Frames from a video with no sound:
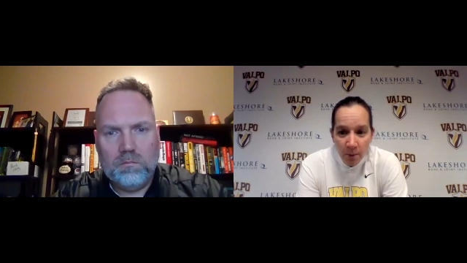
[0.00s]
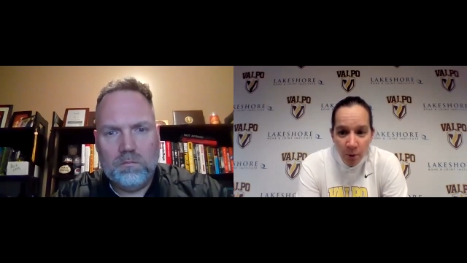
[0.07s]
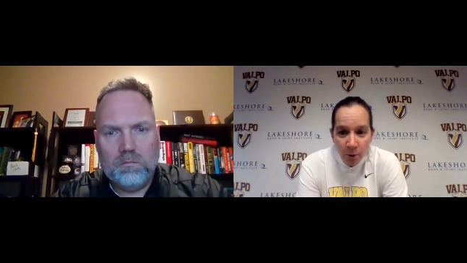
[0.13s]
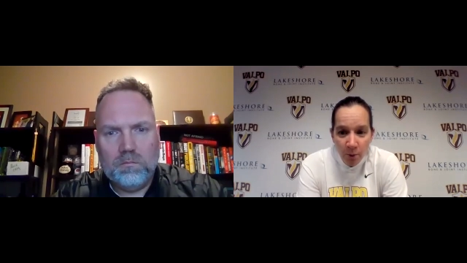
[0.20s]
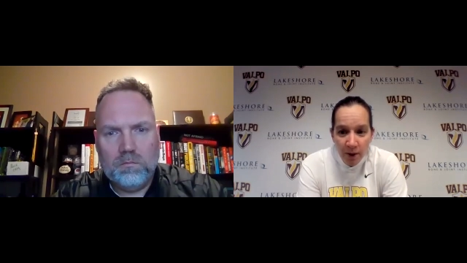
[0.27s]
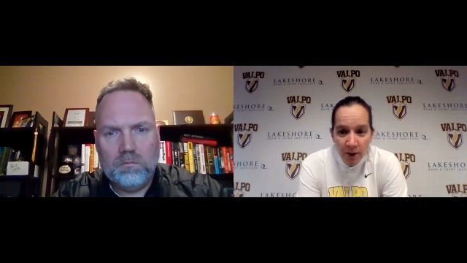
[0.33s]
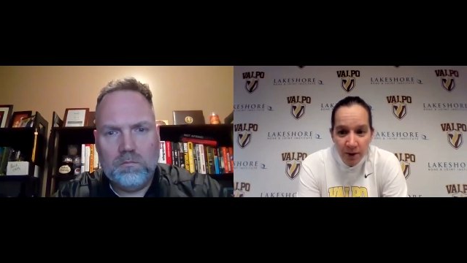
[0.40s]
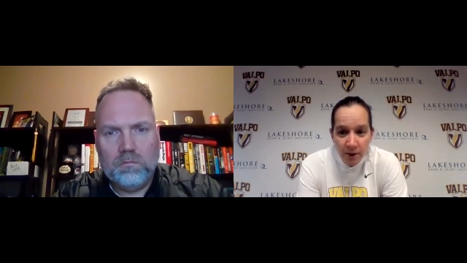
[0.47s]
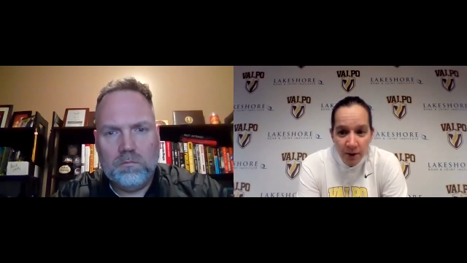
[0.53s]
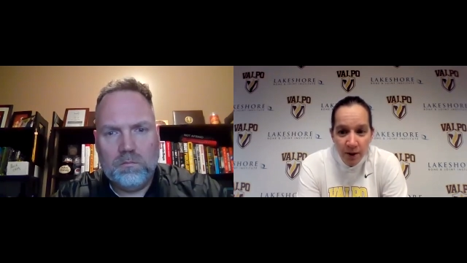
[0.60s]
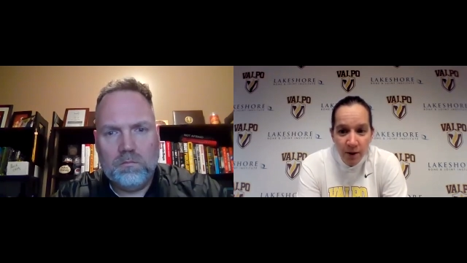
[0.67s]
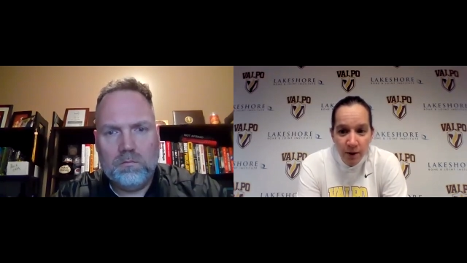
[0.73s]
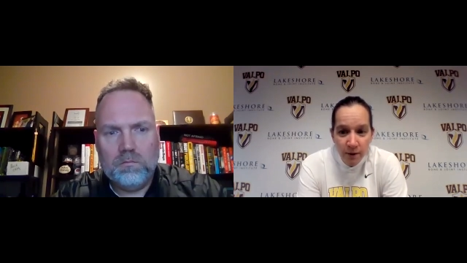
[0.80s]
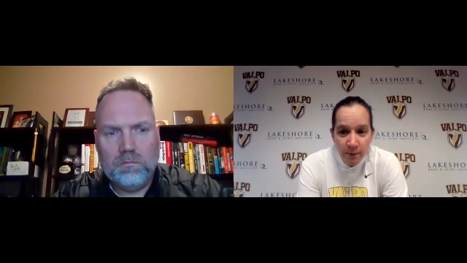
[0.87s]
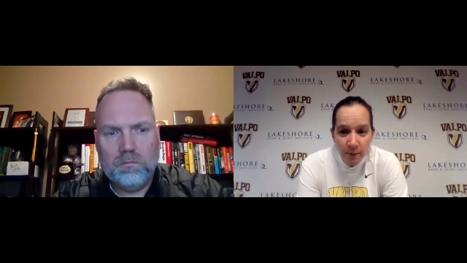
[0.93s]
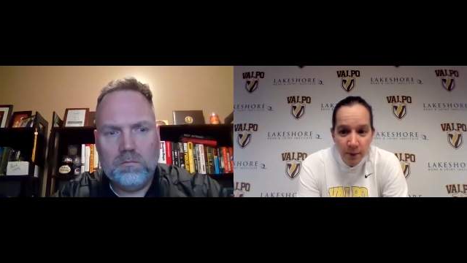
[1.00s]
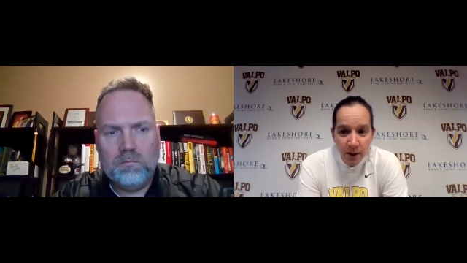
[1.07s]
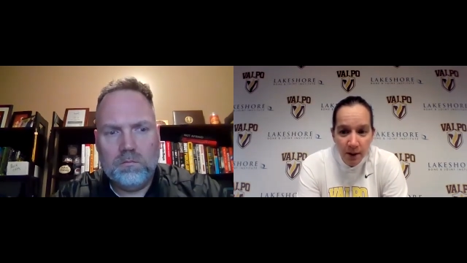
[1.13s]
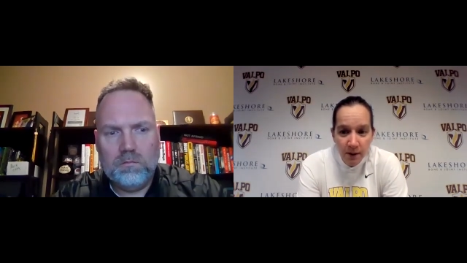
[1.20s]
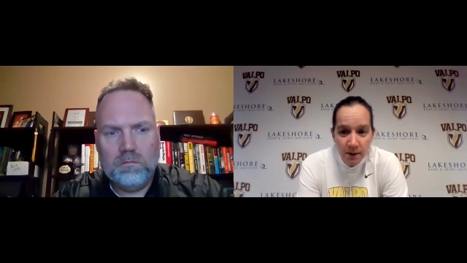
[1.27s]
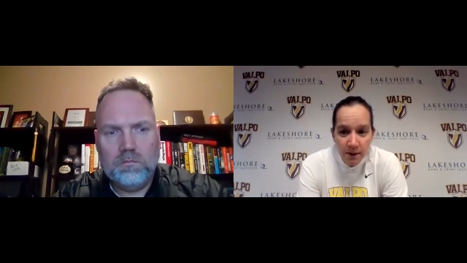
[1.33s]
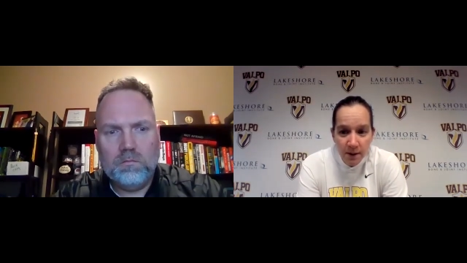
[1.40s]
Speaker 1: bubble while they're at home
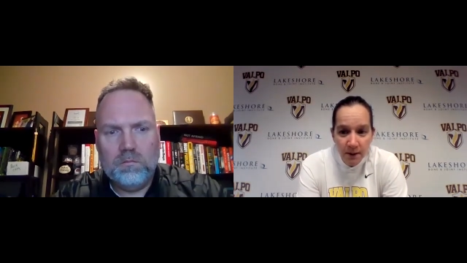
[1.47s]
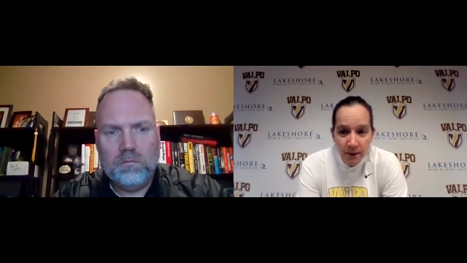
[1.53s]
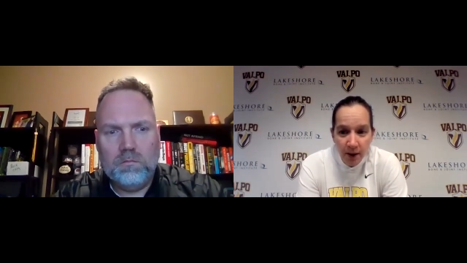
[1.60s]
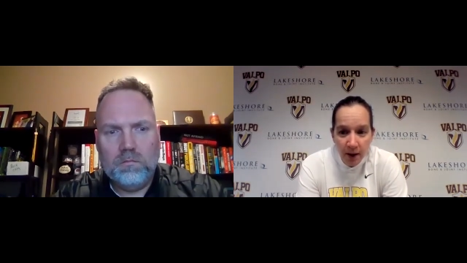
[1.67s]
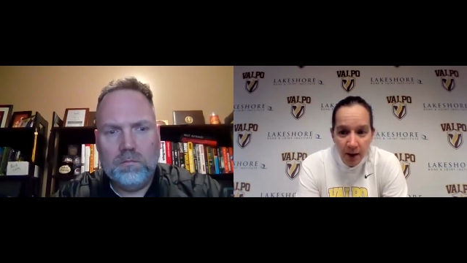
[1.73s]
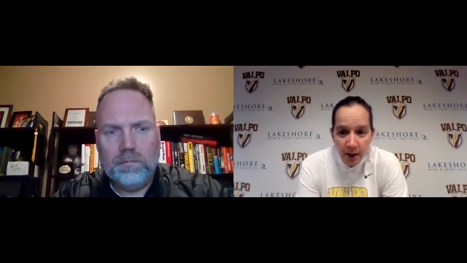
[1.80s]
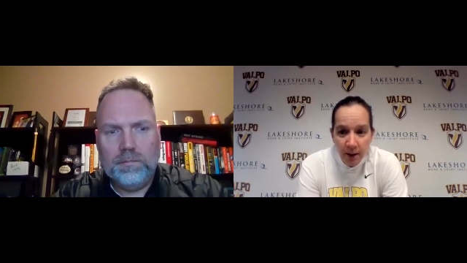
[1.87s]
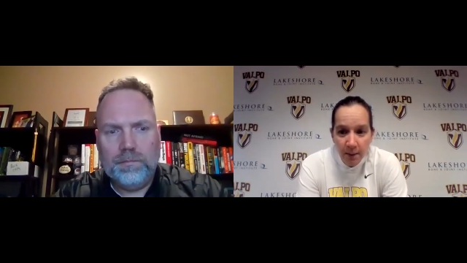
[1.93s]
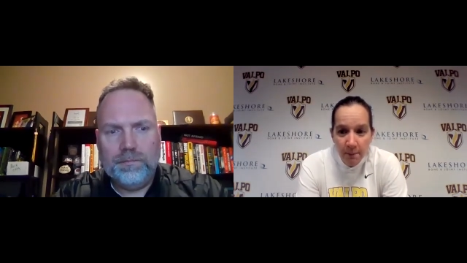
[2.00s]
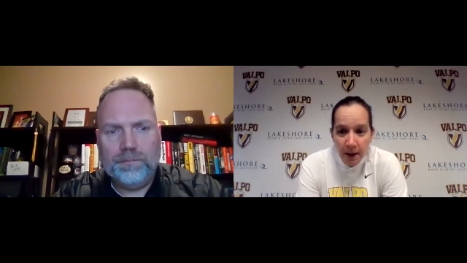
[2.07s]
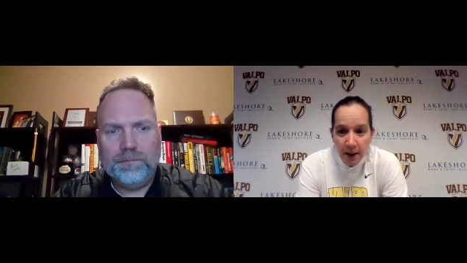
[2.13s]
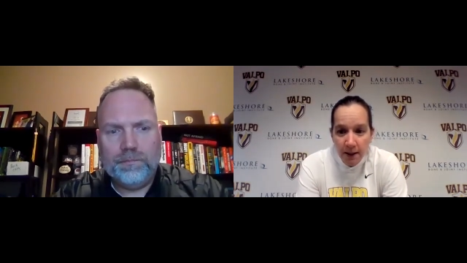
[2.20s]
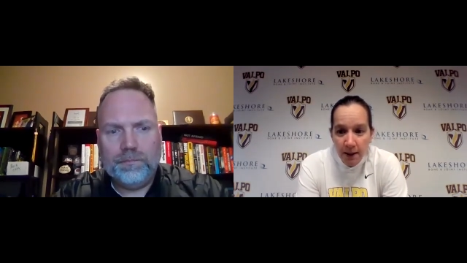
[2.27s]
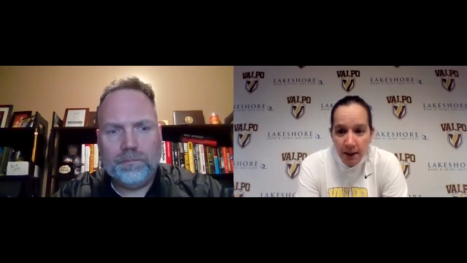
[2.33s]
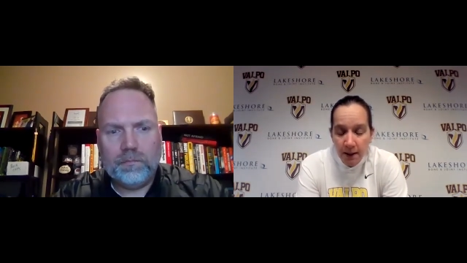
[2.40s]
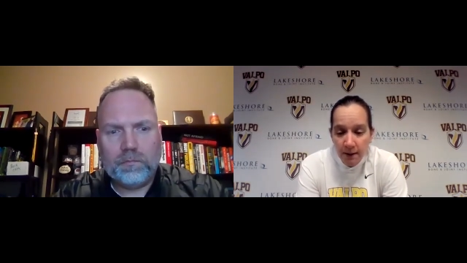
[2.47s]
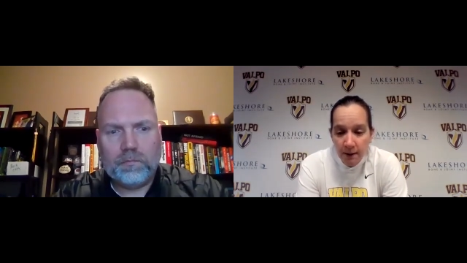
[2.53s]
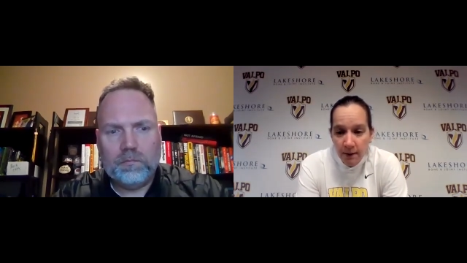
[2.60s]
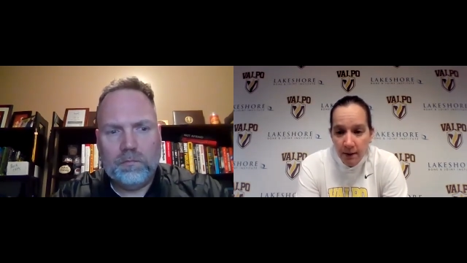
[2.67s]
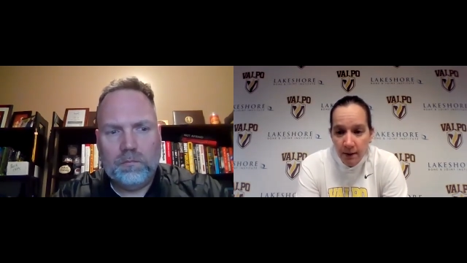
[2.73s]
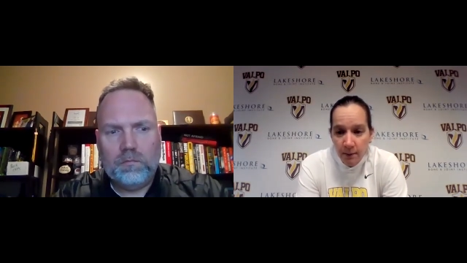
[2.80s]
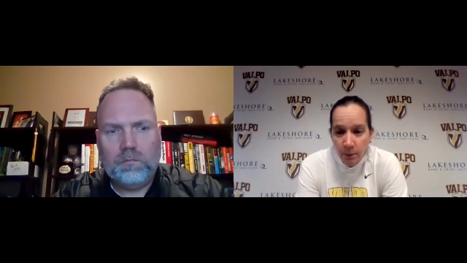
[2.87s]
because they've got to come back
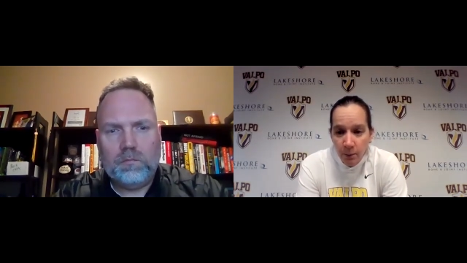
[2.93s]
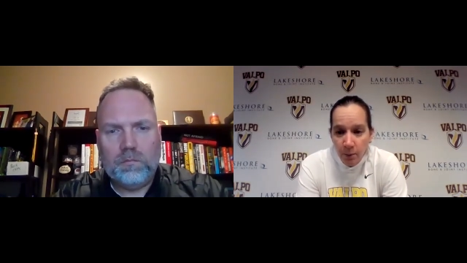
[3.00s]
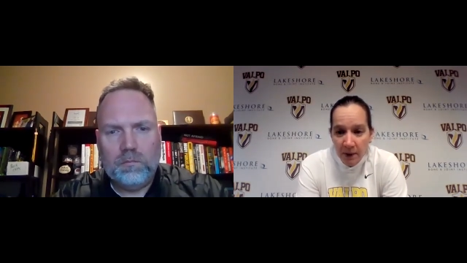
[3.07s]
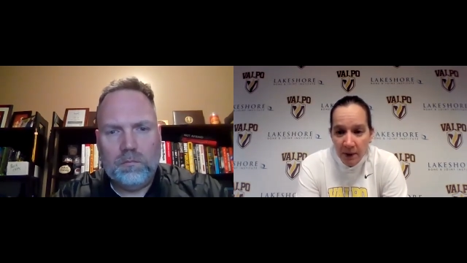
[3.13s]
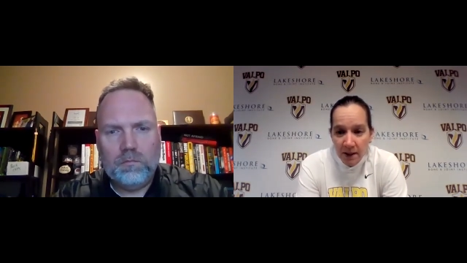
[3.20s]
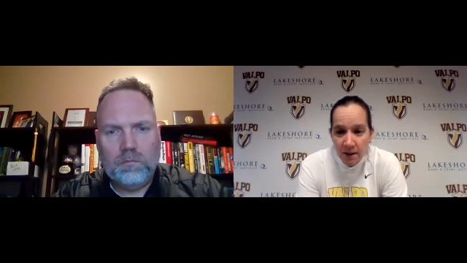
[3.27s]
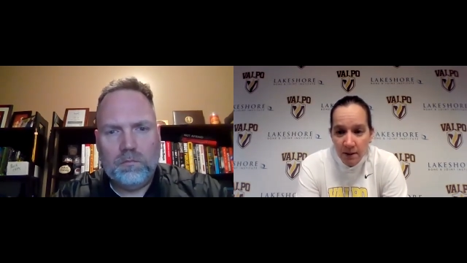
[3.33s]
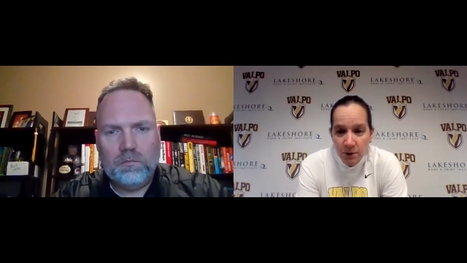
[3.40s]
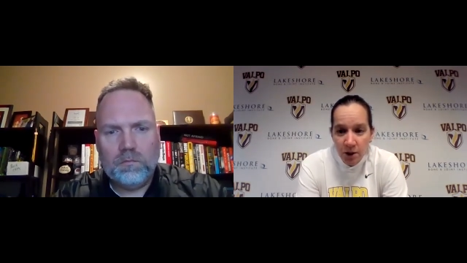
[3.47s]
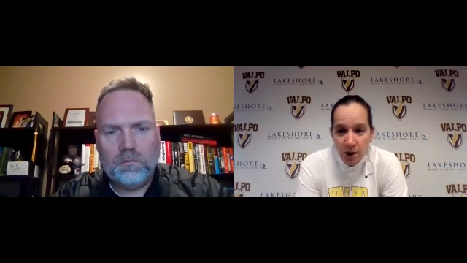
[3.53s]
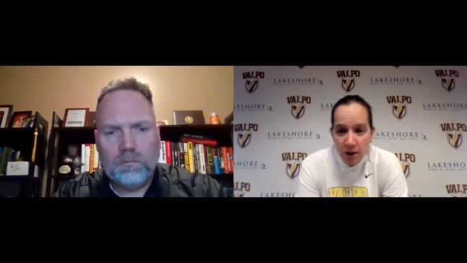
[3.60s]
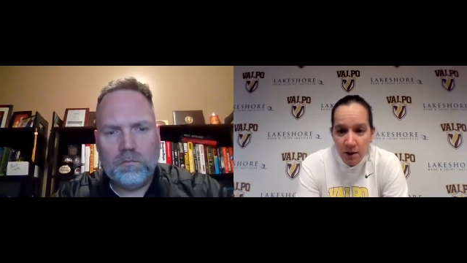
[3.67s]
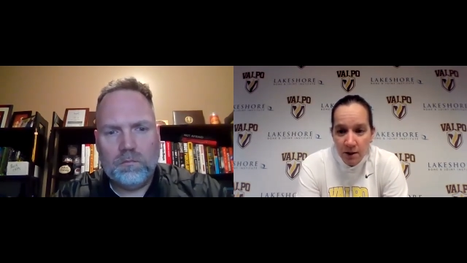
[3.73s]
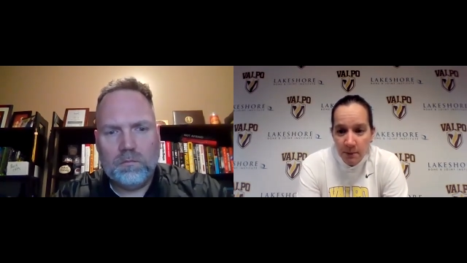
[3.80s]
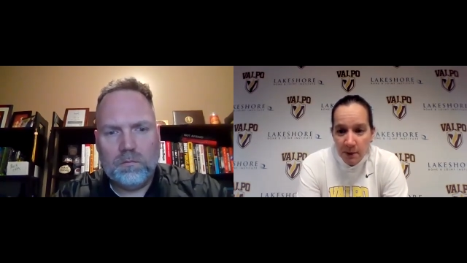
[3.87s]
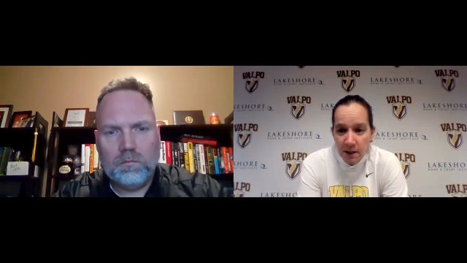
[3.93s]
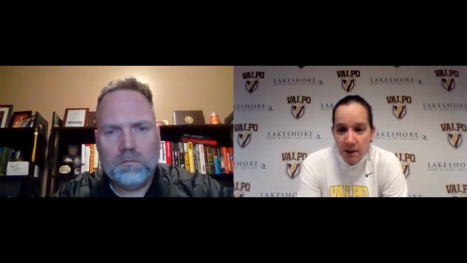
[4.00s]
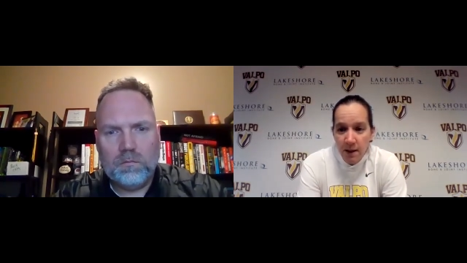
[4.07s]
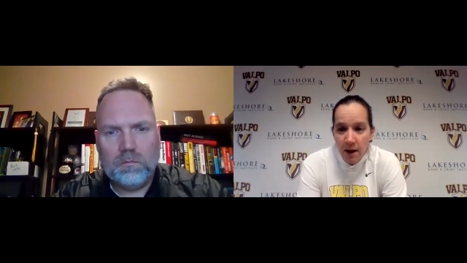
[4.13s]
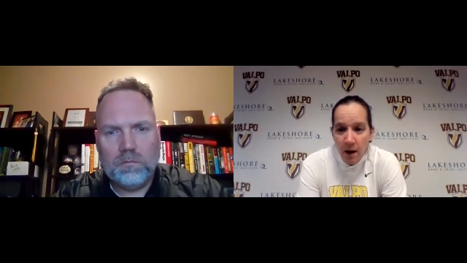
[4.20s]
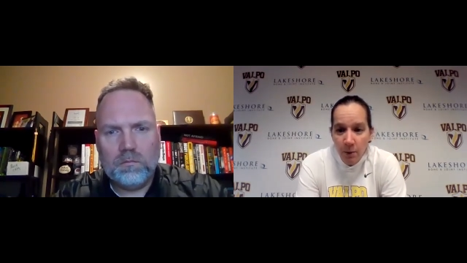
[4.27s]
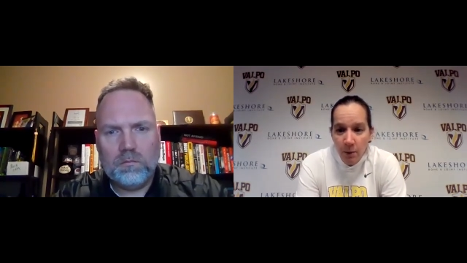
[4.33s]
here and then we'll make some
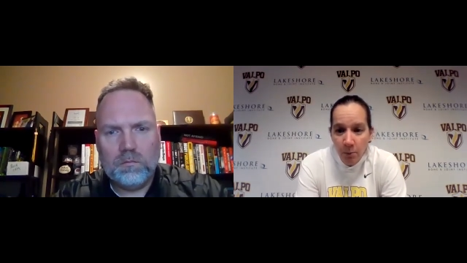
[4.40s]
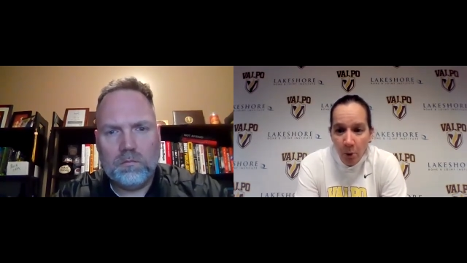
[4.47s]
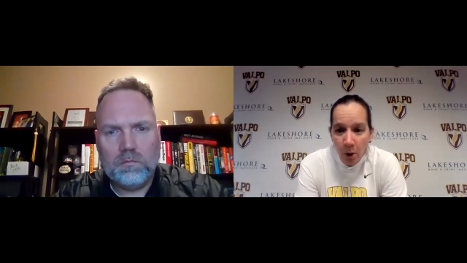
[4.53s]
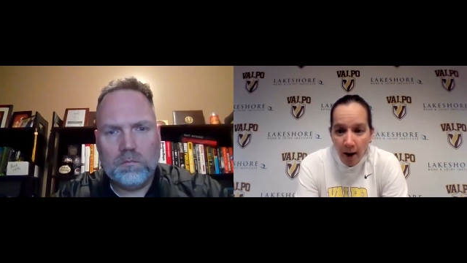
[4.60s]
adjustments to how we